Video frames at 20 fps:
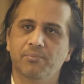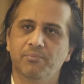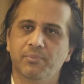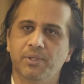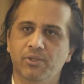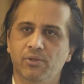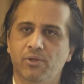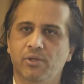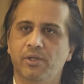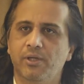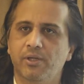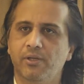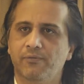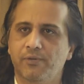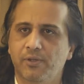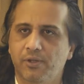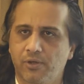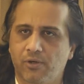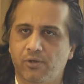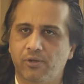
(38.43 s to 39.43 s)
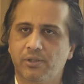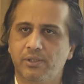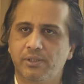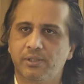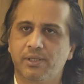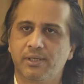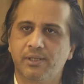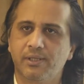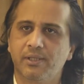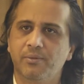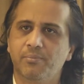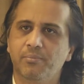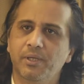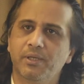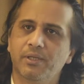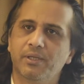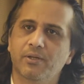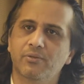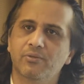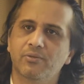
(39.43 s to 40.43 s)
majority of the doctors are in the
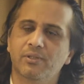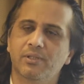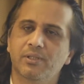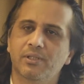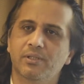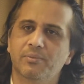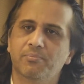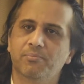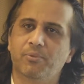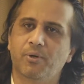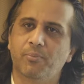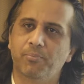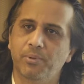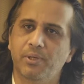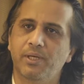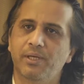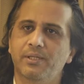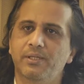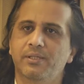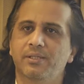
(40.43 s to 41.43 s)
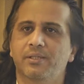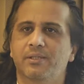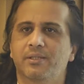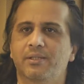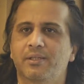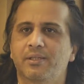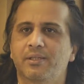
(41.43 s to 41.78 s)
big town, the population,